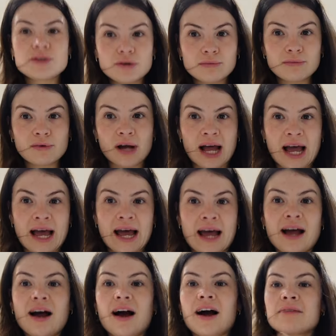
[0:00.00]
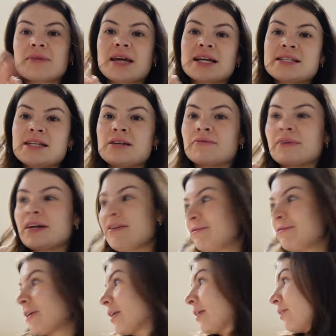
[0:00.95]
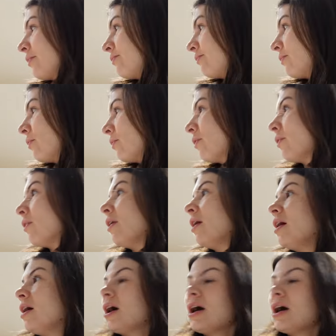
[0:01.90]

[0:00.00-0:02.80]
normal hair. I'm getting a refund for